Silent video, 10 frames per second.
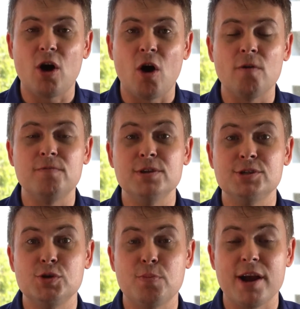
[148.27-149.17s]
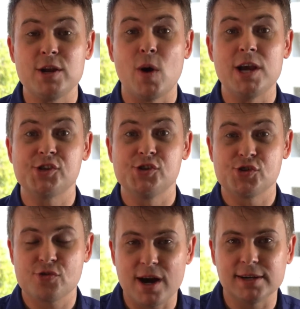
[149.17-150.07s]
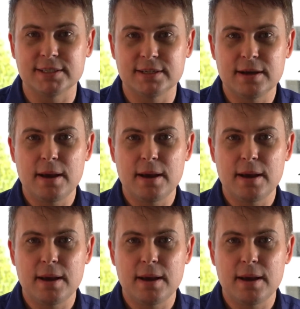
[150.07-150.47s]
of the superannuation trust.